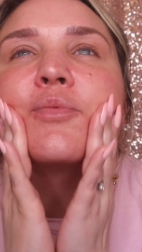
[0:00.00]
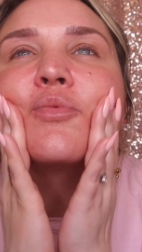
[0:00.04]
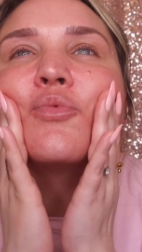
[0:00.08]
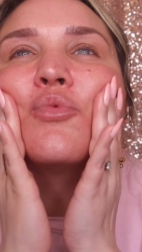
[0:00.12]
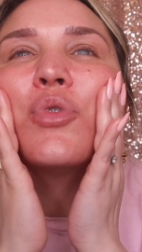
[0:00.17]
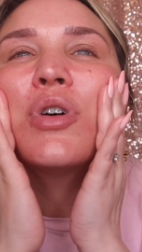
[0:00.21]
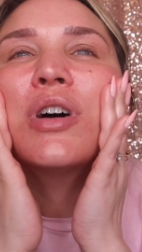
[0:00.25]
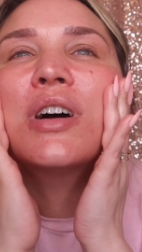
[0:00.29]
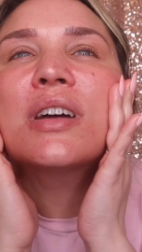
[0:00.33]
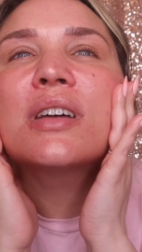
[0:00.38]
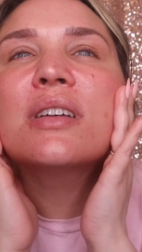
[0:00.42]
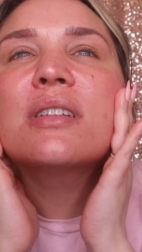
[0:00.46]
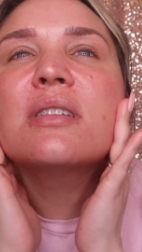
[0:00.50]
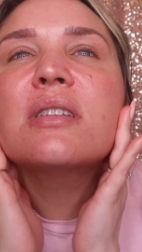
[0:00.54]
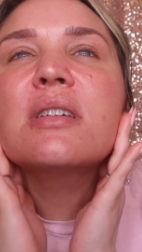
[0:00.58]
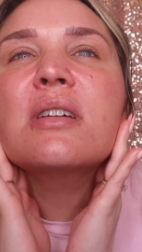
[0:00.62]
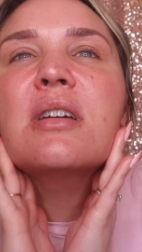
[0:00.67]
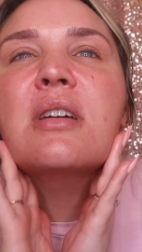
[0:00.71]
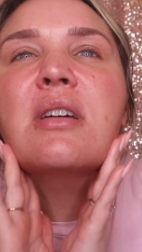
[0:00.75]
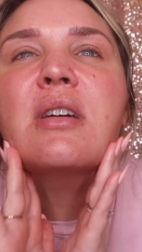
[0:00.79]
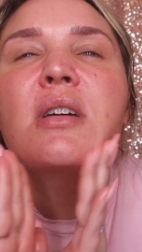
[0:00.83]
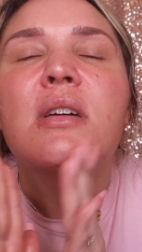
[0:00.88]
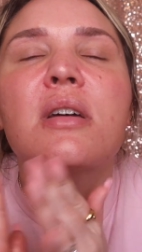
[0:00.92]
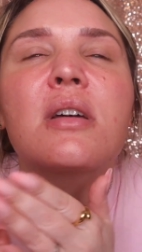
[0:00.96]
one
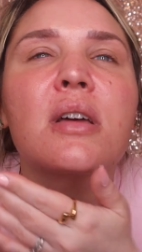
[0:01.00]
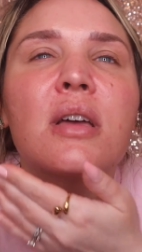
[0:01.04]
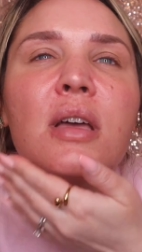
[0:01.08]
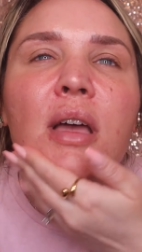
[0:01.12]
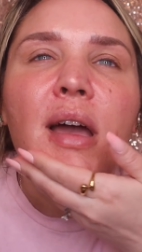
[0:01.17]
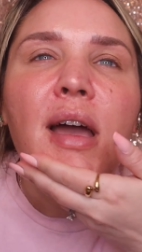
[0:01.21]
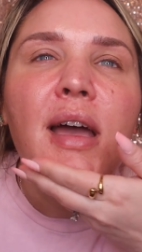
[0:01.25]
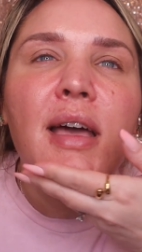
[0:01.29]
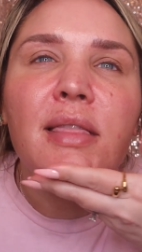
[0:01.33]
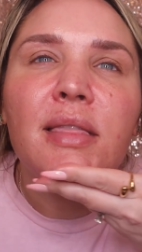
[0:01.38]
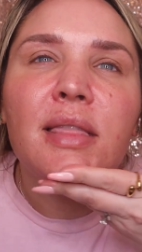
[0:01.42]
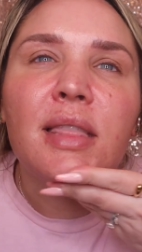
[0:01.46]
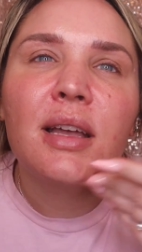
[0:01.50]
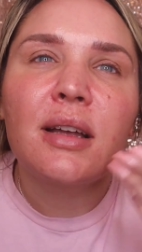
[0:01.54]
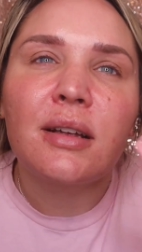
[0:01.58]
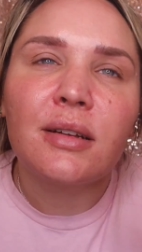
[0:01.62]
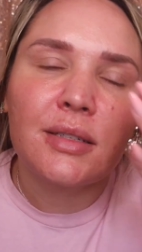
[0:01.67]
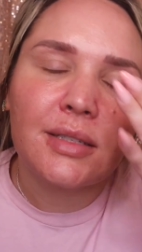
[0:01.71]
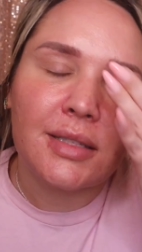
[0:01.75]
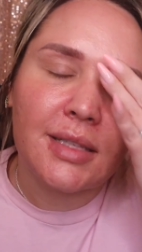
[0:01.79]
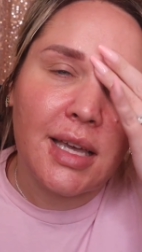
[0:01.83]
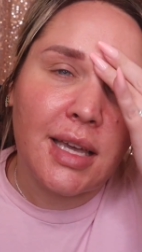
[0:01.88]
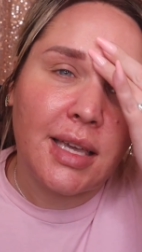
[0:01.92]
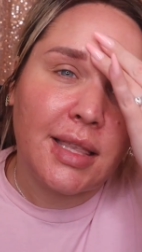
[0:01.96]
and
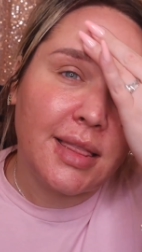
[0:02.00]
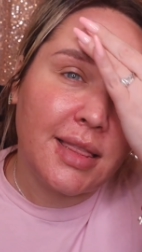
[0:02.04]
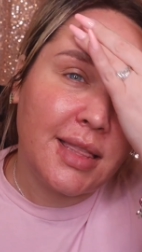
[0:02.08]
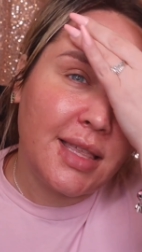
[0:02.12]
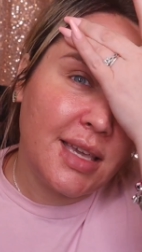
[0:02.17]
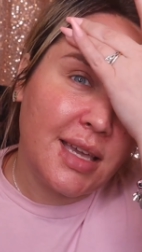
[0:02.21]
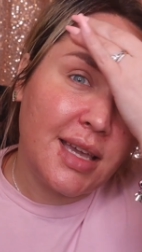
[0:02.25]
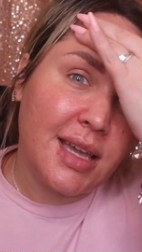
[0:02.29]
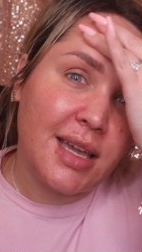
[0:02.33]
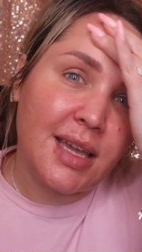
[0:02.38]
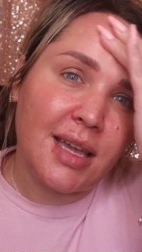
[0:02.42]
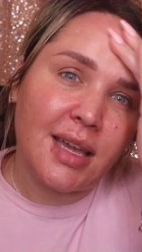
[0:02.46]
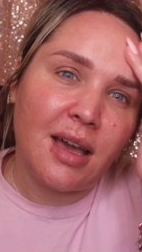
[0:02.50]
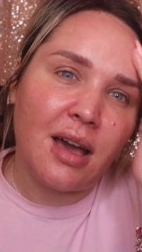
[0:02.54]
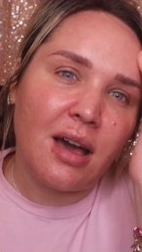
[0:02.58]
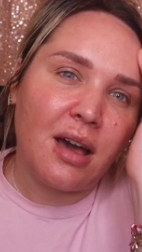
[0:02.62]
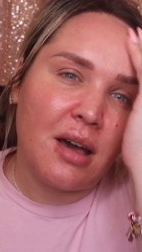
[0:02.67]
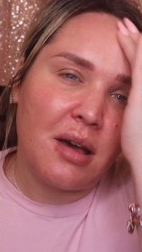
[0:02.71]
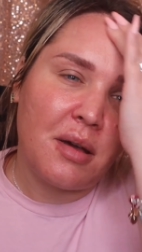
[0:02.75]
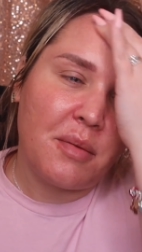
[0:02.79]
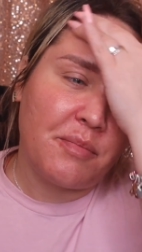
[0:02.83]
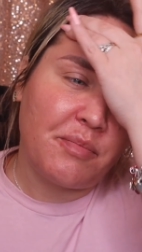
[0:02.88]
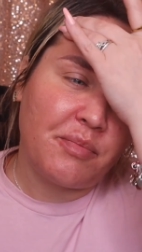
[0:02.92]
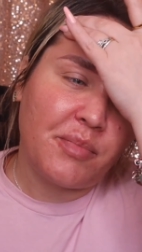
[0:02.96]
there's like the
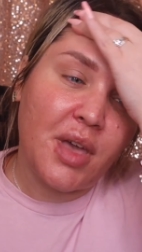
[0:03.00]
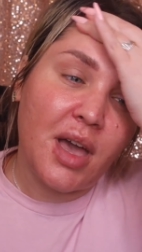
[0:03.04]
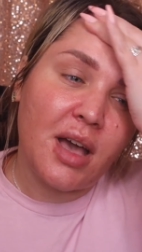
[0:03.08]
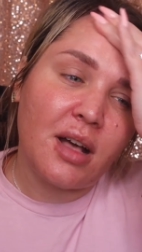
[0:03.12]
um,